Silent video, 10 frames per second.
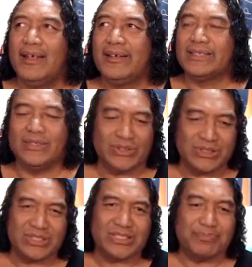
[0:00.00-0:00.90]
It's not
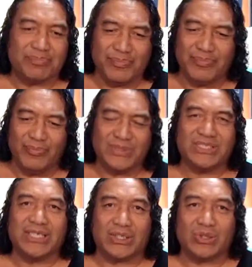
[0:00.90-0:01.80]
just
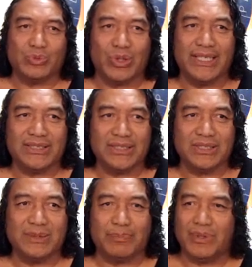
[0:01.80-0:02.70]
sexual
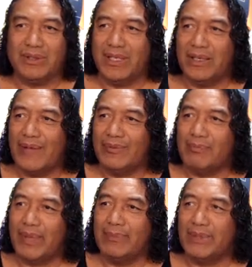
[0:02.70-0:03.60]
relationship and having
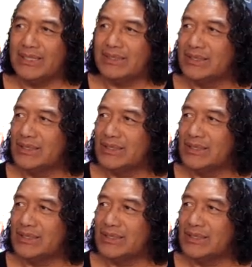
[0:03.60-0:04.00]
babies